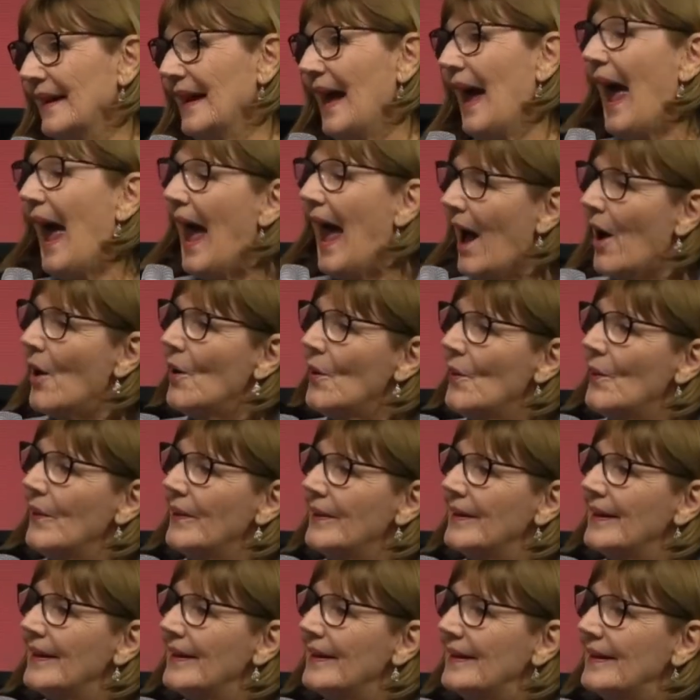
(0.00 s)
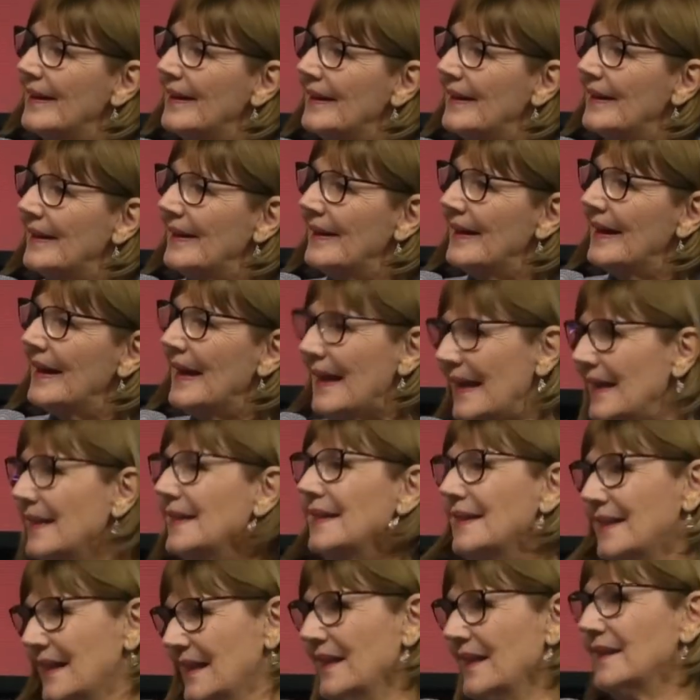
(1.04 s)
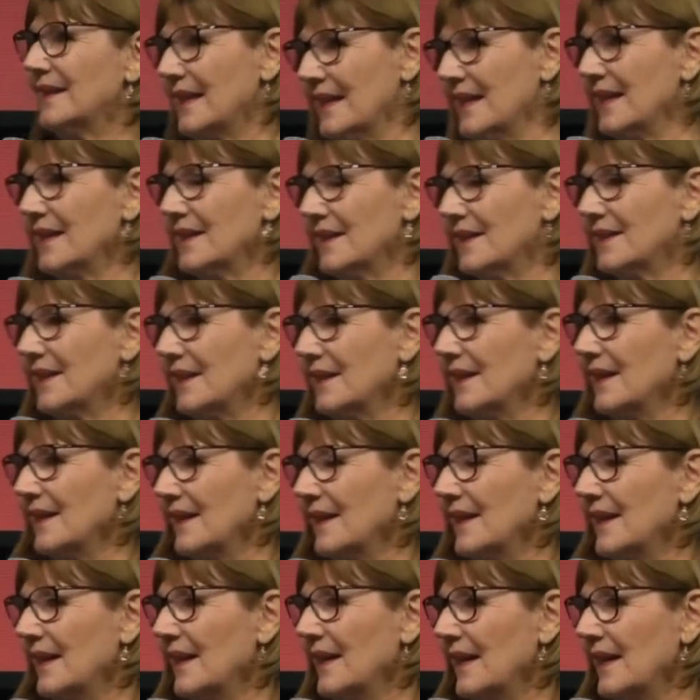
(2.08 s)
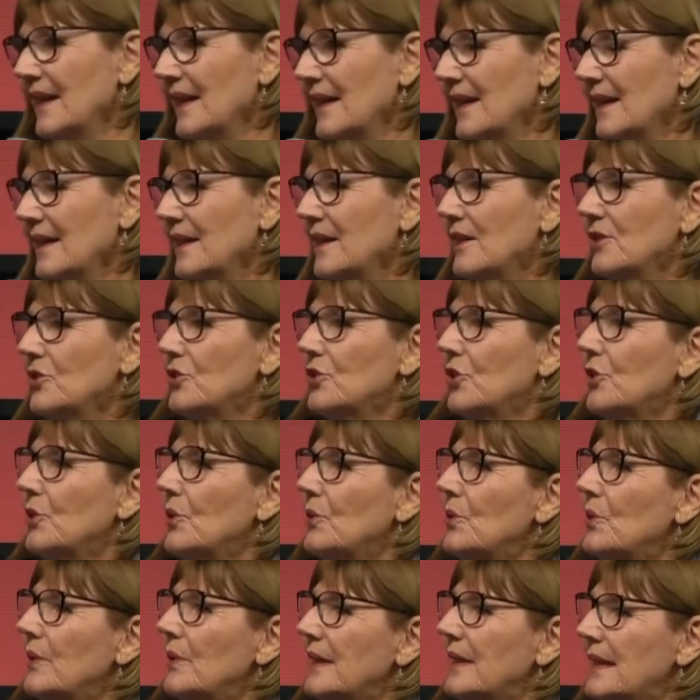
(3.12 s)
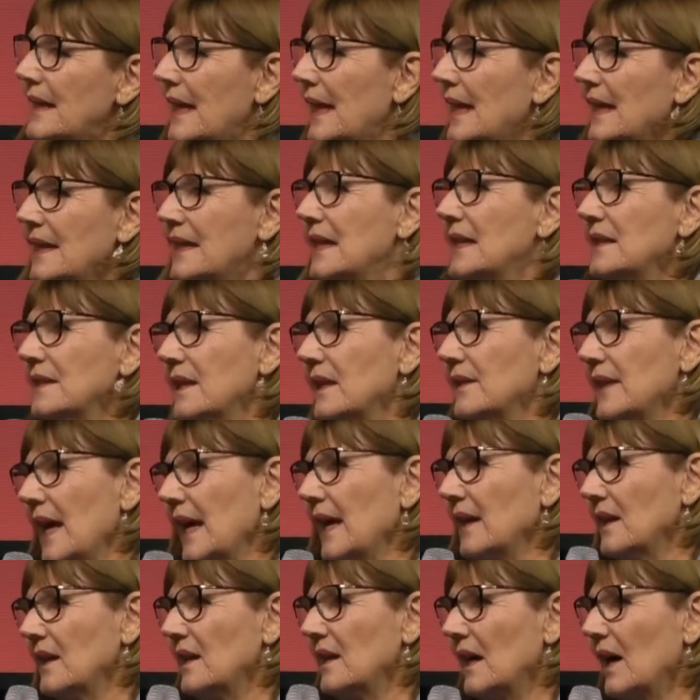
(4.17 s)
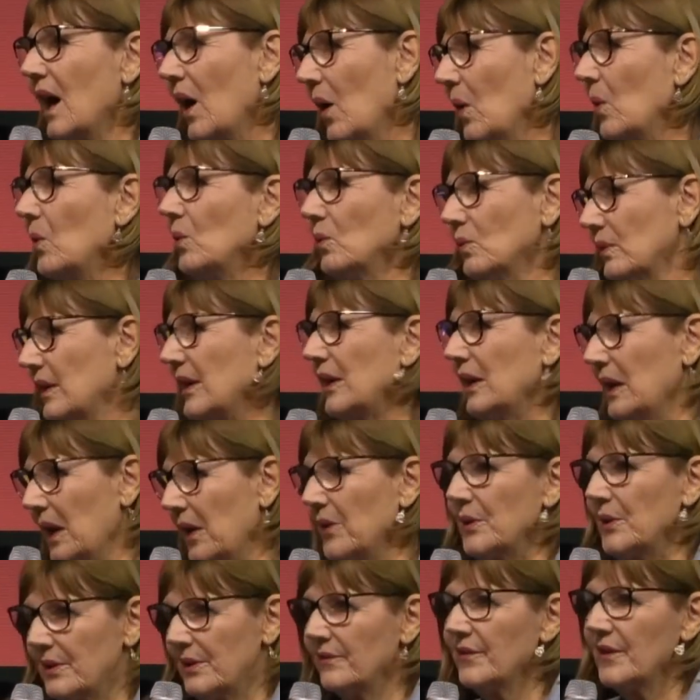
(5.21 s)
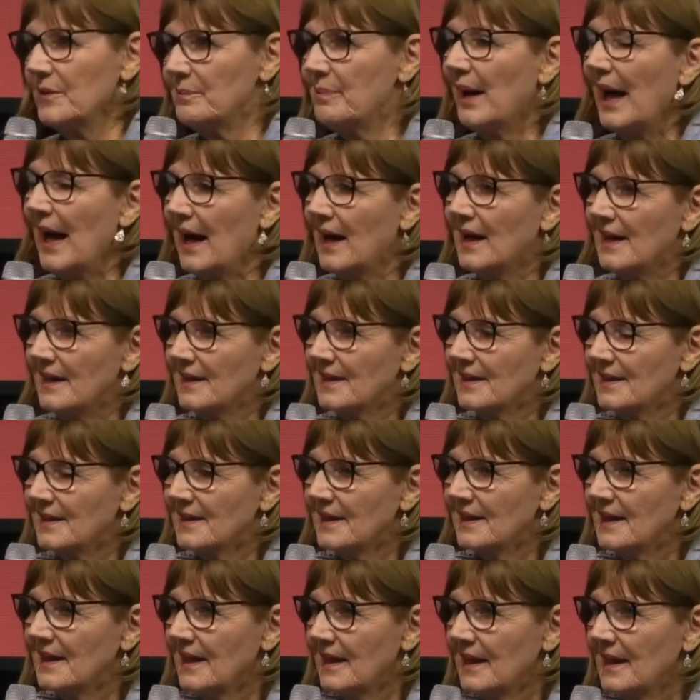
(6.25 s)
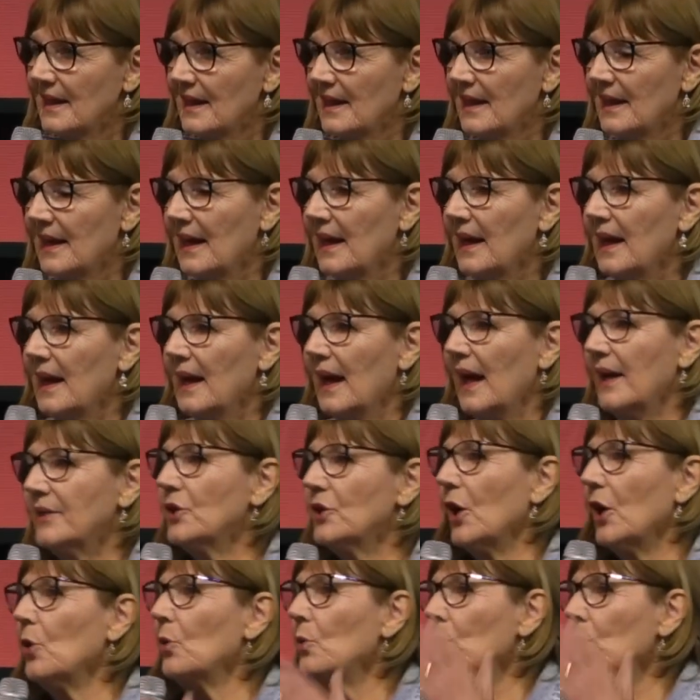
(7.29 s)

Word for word: How easy it is to get into that old cloak of the past and go,